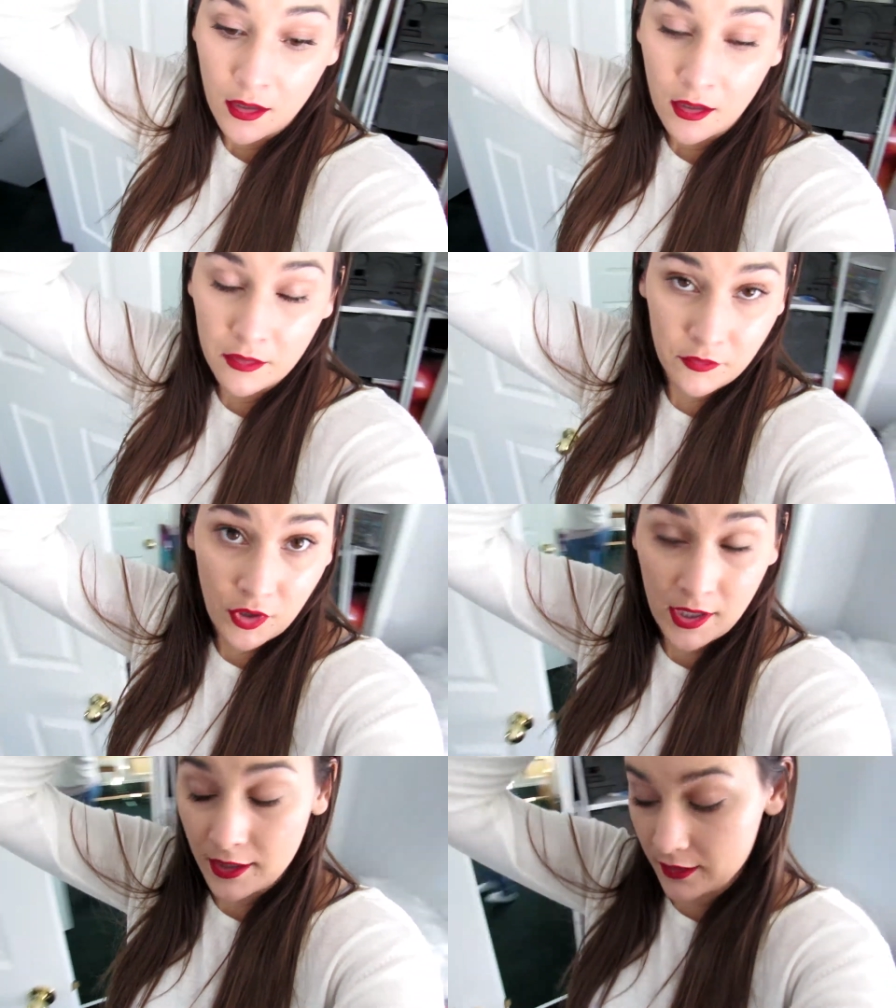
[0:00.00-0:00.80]
of
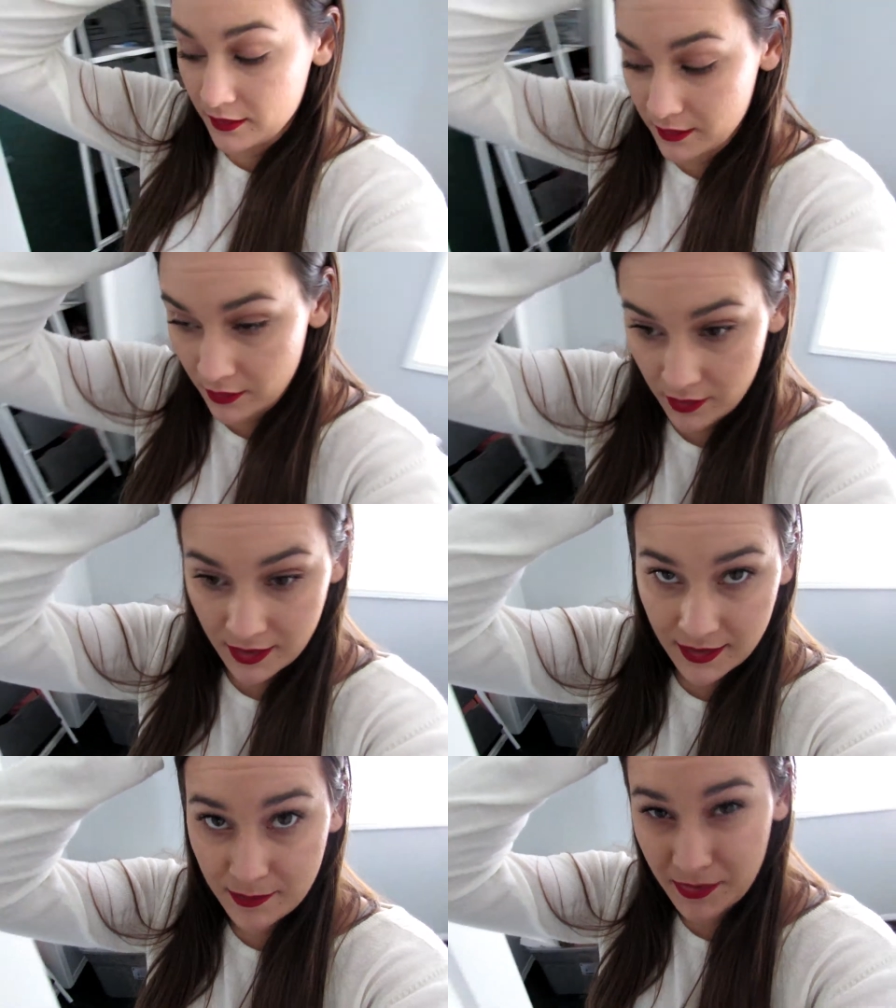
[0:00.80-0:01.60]
gray on
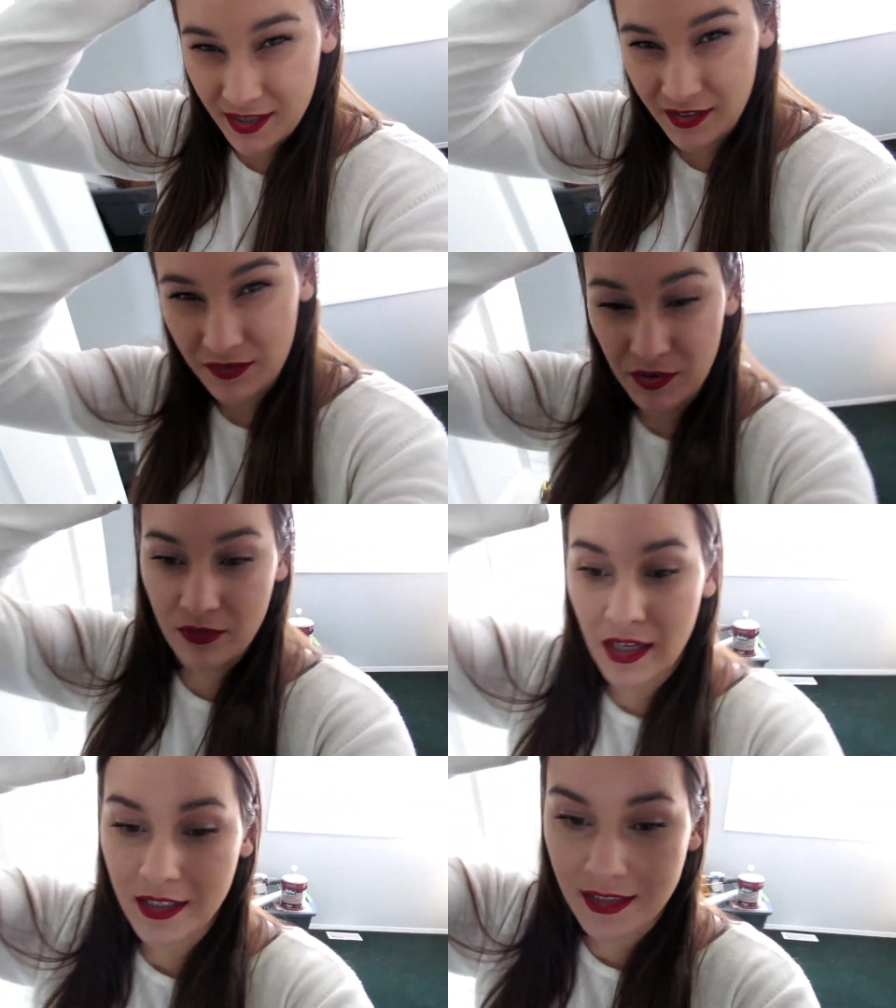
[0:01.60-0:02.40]
it, but I don't know yet.